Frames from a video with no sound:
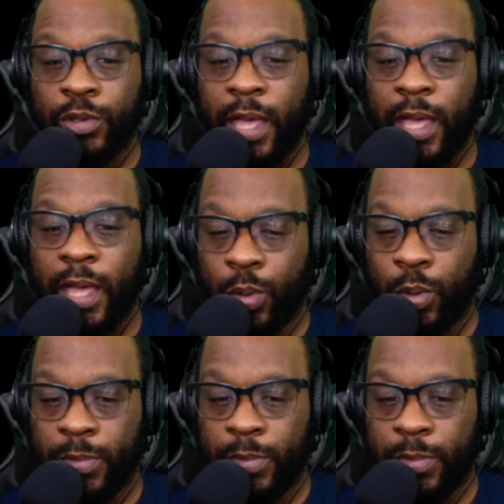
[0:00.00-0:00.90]
our
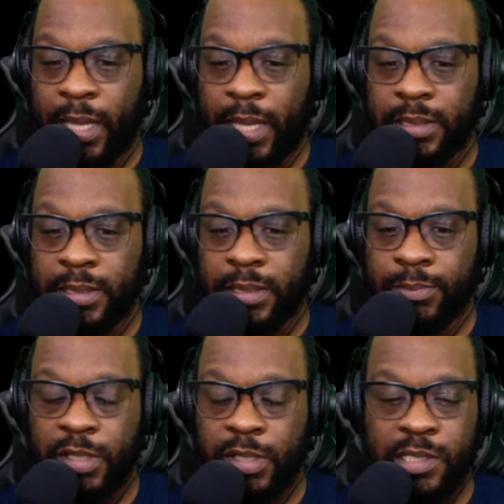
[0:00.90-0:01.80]
women's bodies,
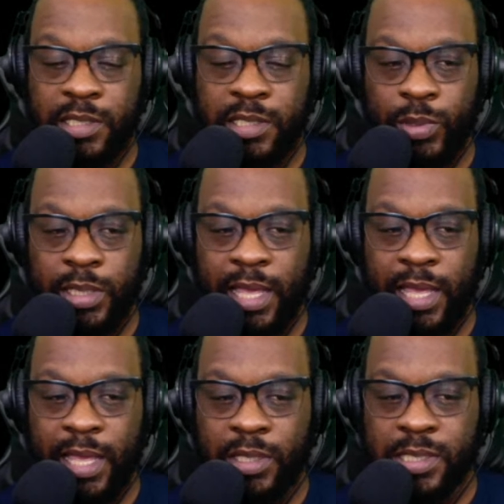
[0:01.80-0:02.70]
because then we can have
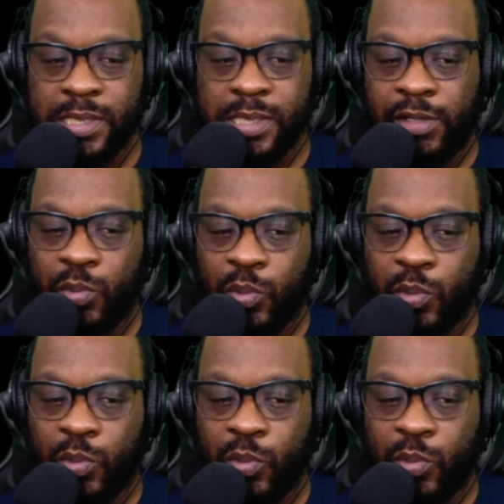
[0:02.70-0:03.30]
an understanding of what